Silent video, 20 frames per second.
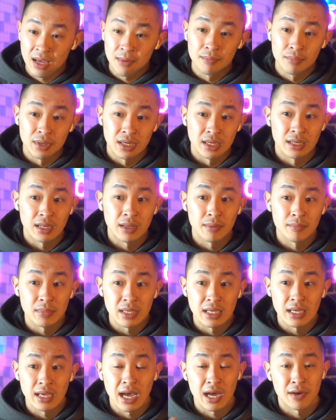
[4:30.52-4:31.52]
But
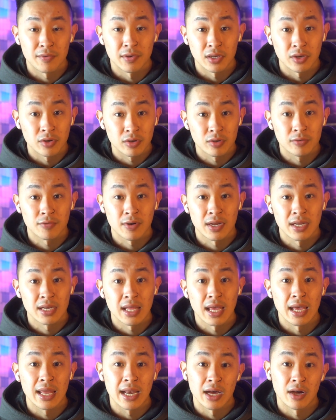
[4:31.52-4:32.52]
me having a
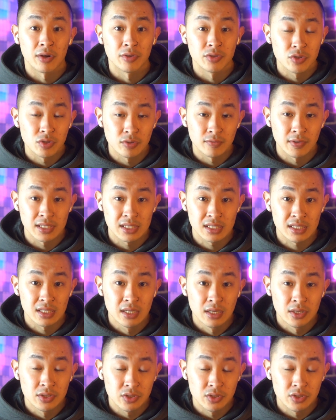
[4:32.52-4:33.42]
girlfriend and now two of us,